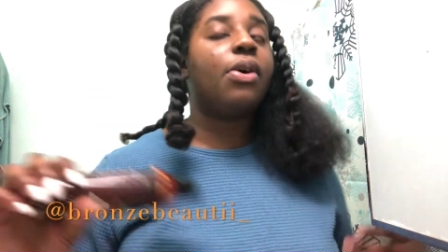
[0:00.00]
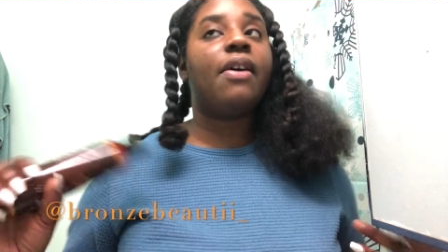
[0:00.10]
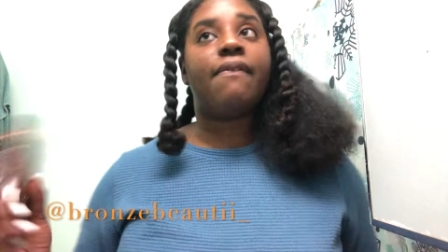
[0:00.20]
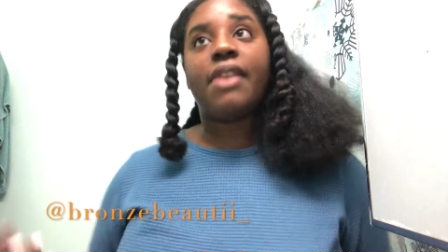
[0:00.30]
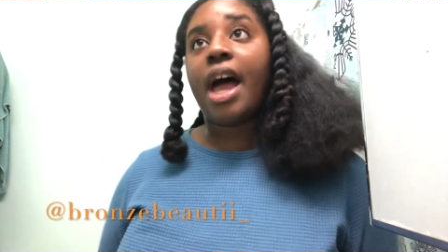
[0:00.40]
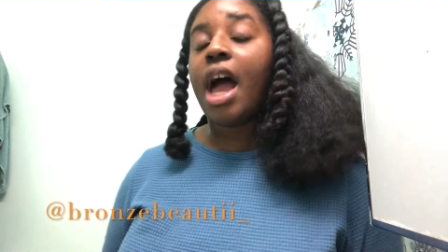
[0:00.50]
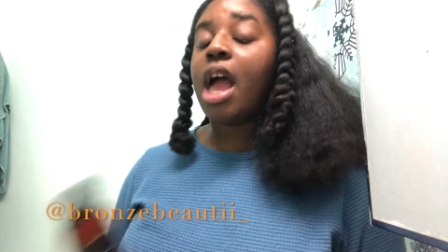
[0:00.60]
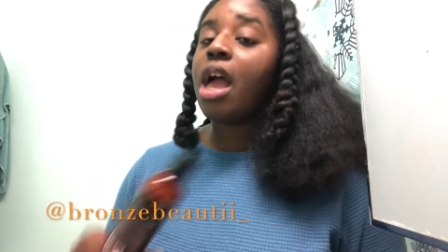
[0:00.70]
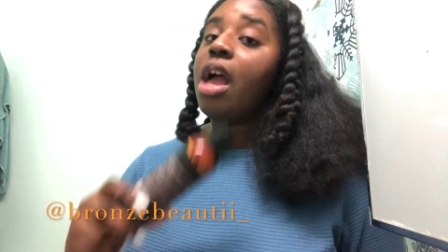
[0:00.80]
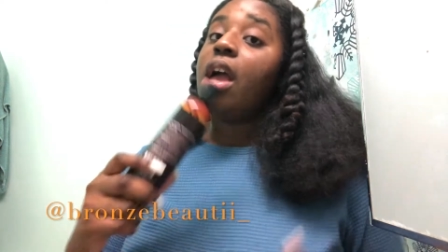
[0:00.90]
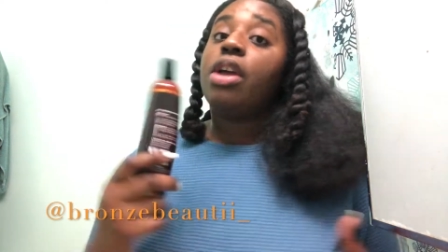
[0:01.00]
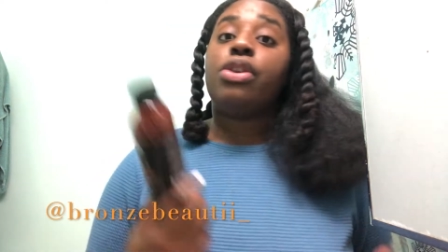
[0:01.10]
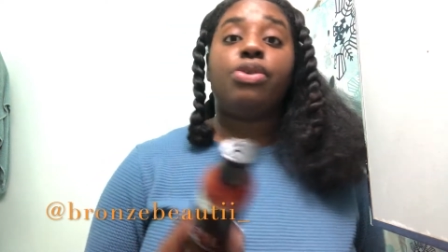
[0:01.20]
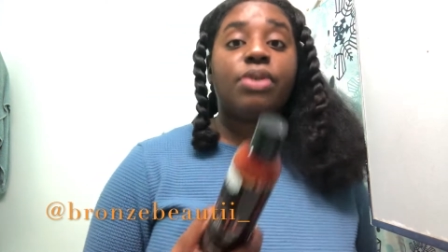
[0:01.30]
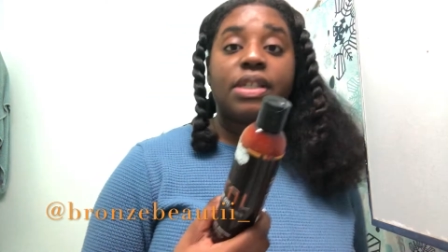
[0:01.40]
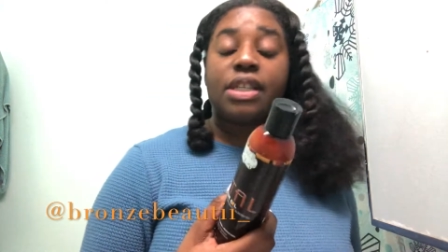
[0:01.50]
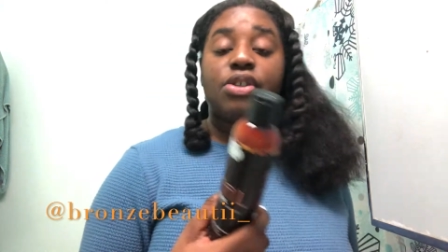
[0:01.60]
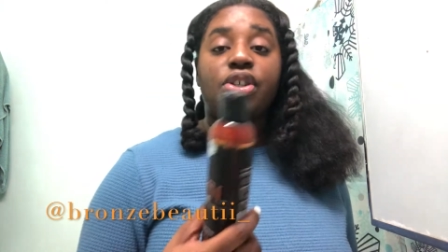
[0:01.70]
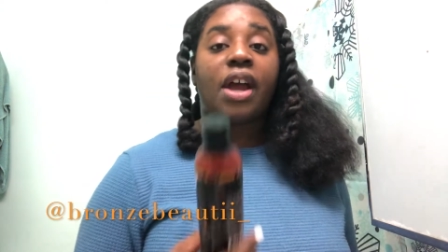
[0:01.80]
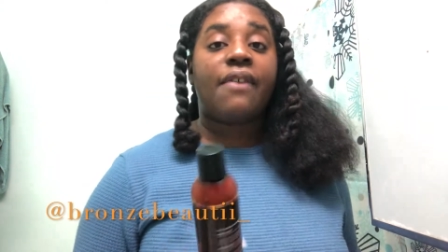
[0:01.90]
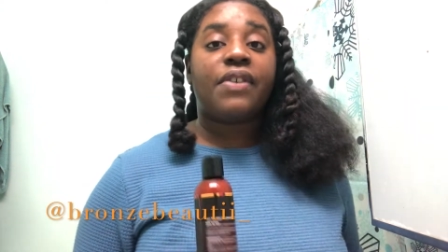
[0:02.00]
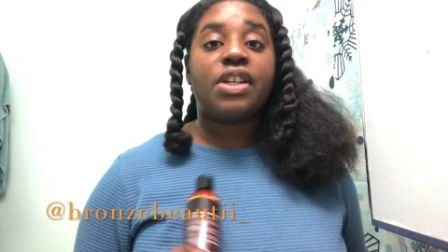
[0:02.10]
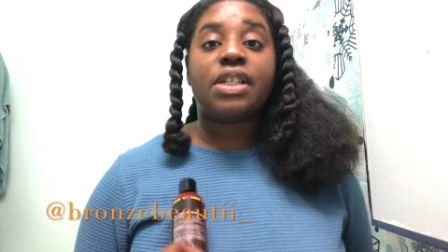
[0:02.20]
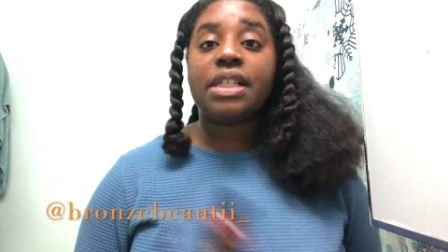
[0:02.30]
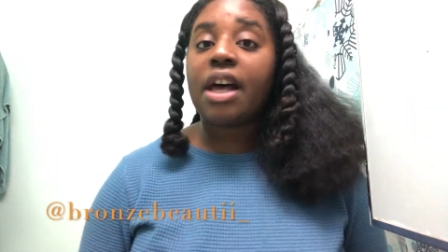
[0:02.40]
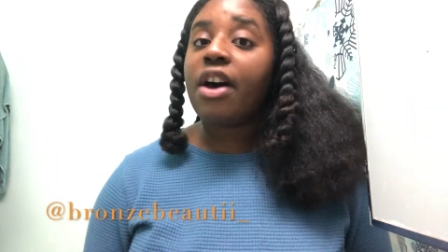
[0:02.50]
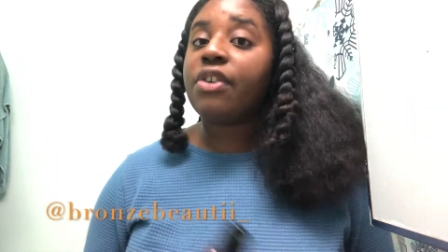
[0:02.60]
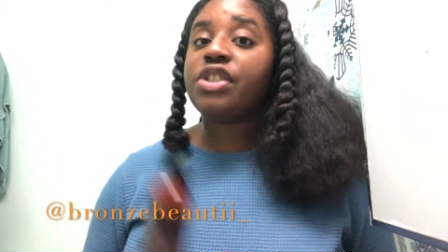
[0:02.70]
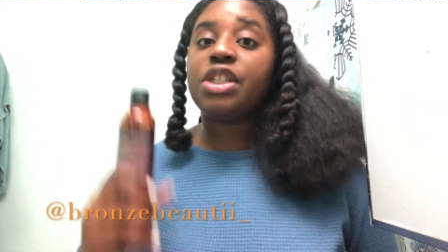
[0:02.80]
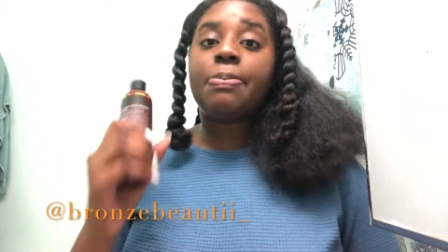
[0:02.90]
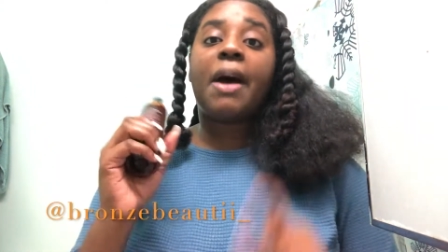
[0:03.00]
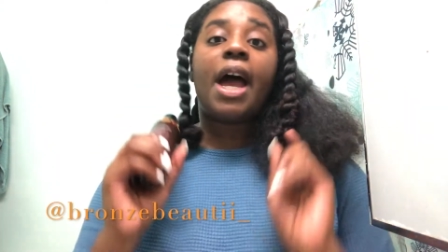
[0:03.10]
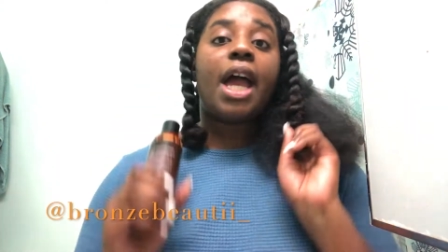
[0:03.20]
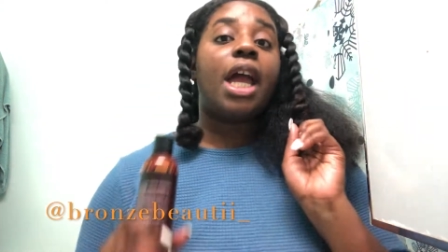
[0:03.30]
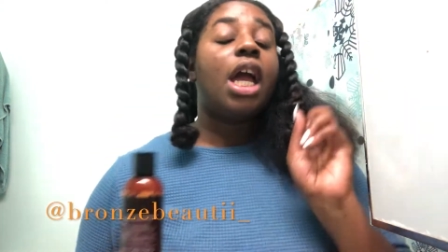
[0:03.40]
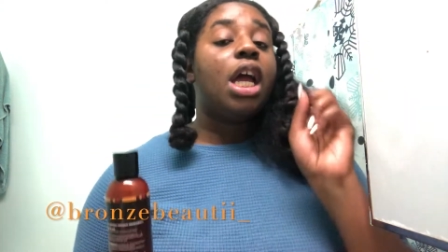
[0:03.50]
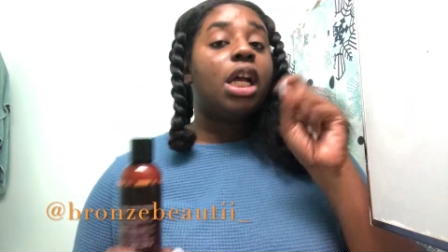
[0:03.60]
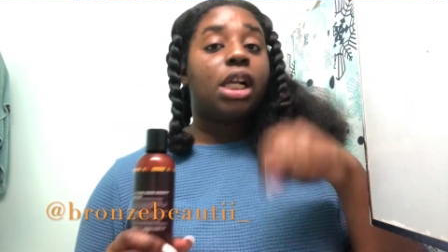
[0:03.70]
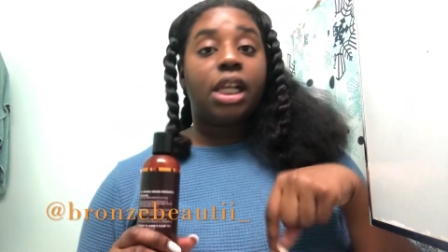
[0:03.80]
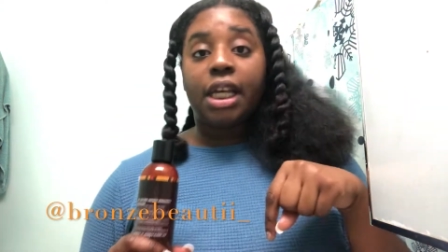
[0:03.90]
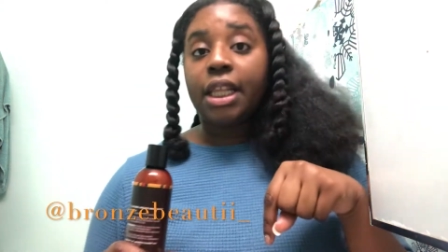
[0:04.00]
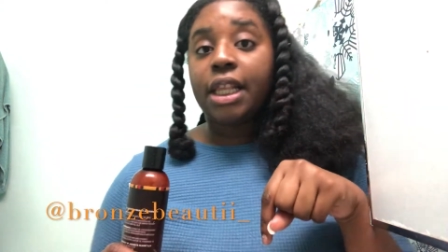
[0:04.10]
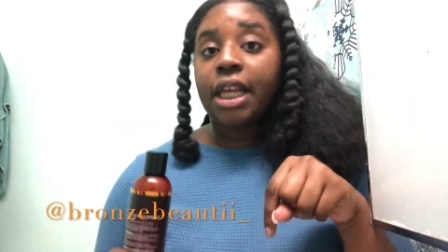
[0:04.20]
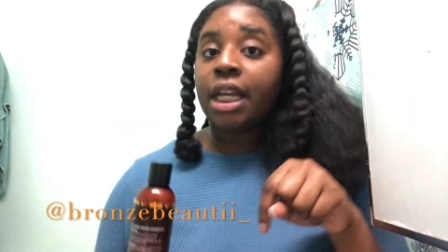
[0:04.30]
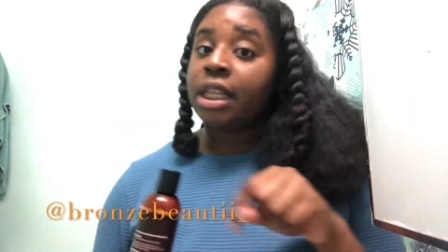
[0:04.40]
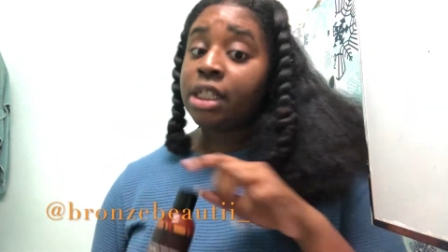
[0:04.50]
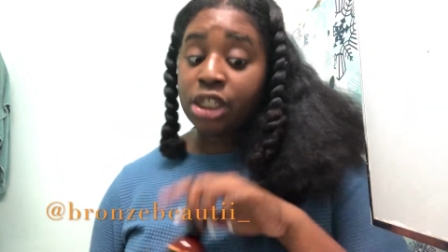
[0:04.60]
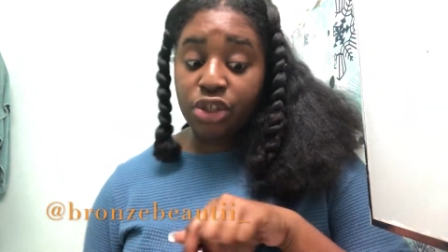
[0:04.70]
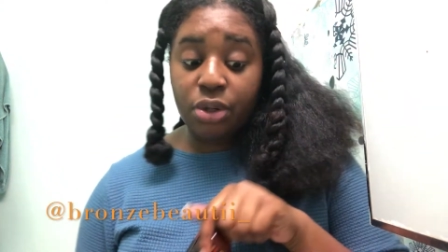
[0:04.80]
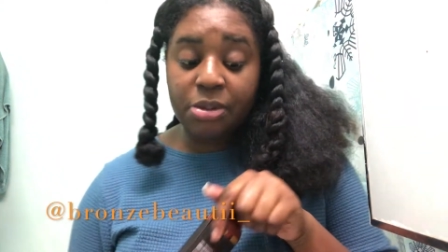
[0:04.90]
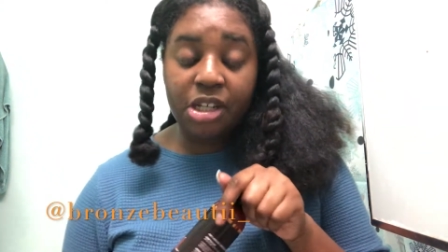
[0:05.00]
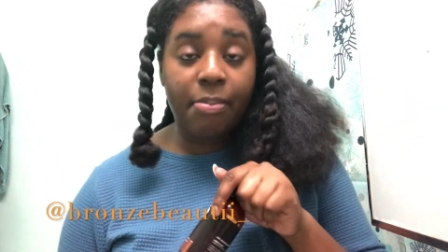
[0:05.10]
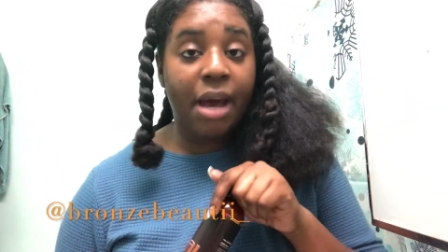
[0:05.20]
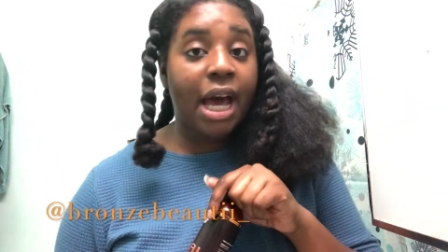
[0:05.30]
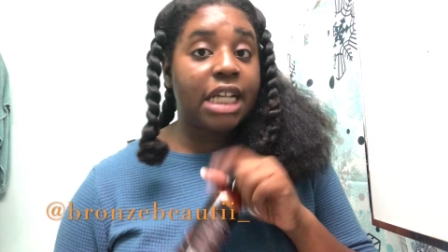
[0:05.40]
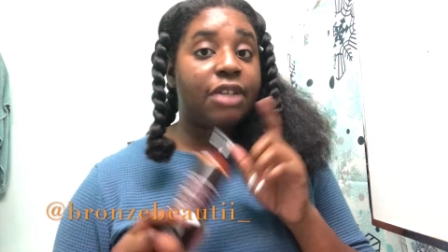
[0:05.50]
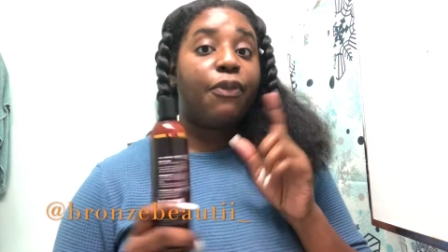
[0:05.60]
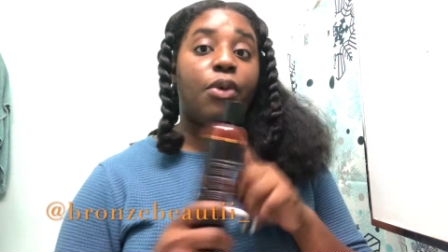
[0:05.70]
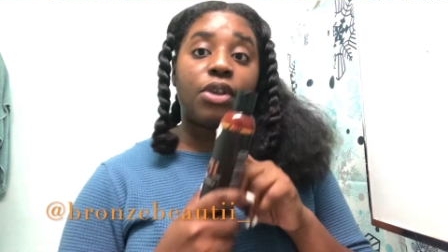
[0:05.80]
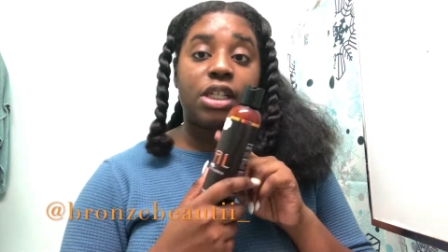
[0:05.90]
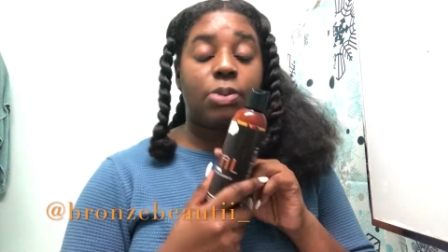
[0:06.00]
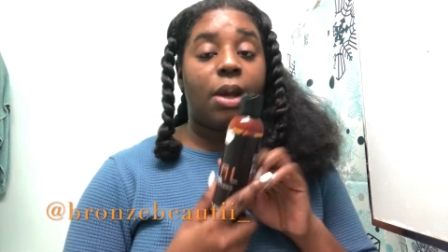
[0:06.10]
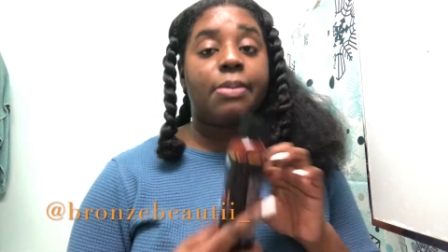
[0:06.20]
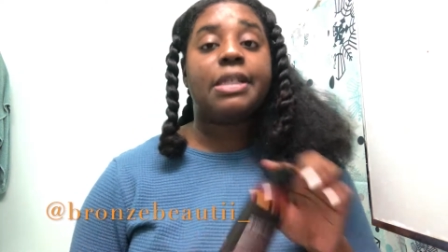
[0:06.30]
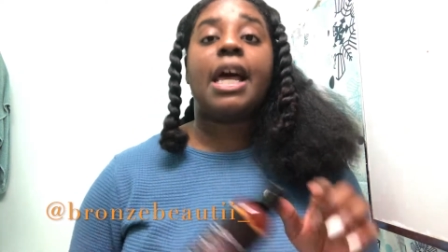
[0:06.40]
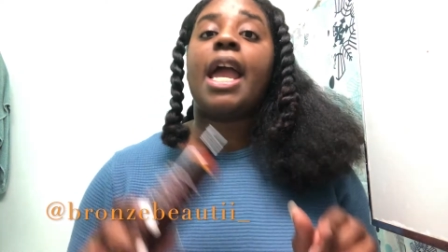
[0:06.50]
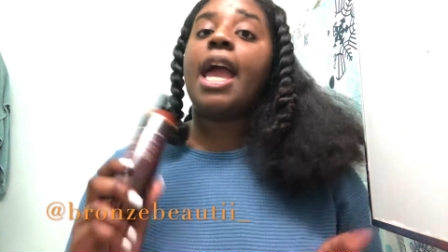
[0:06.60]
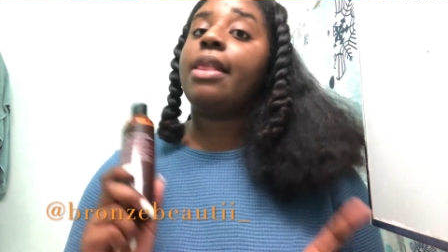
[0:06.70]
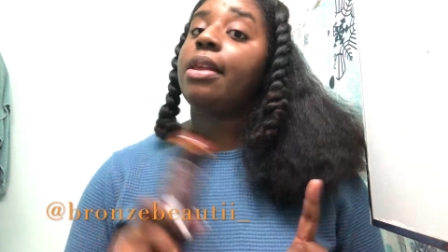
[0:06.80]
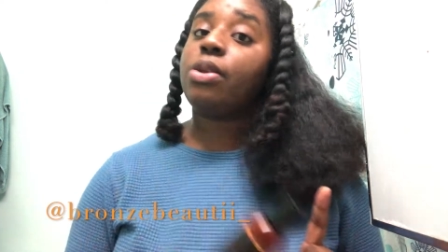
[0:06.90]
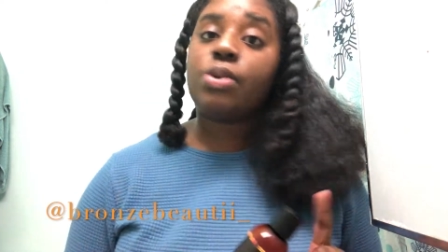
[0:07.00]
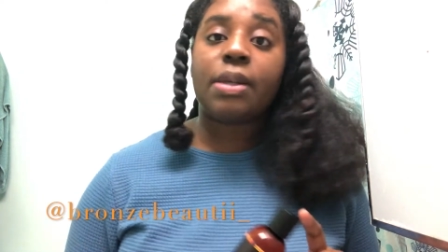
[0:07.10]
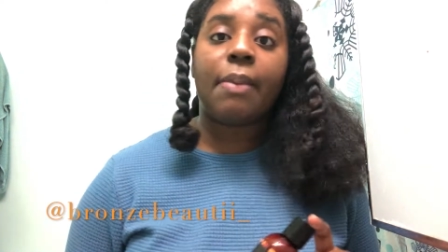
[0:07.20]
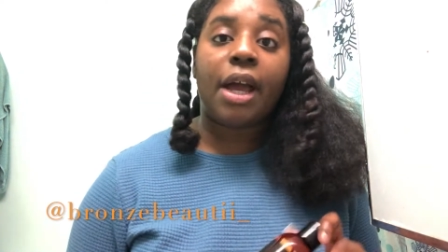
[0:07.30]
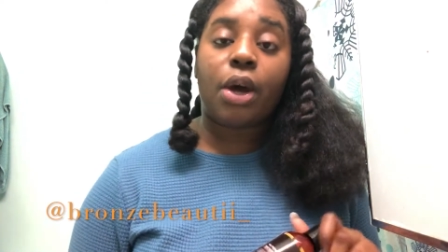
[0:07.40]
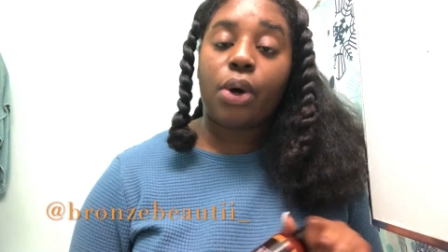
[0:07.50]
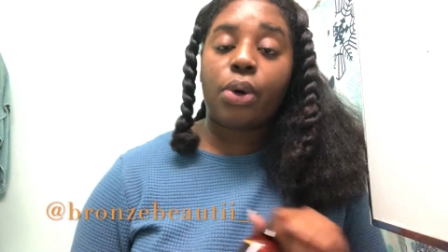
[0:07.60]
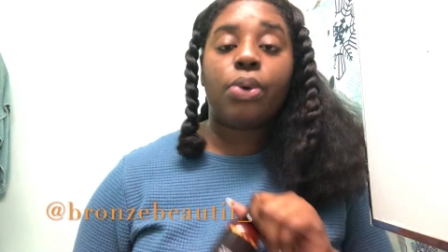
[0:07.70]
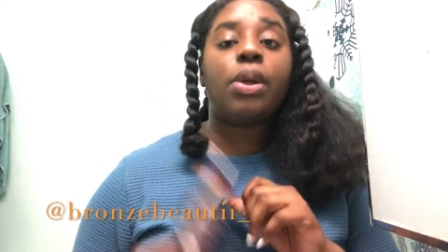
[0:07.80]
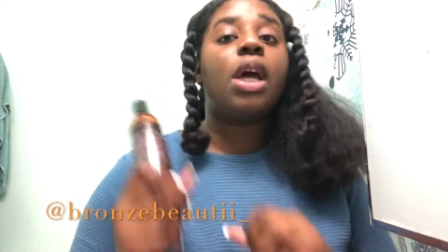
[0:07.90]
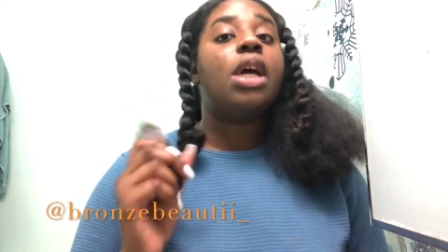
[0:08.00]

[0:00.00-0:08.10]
If not, you can still try it for yourself just by clicking the link in the description box for this website and then using my code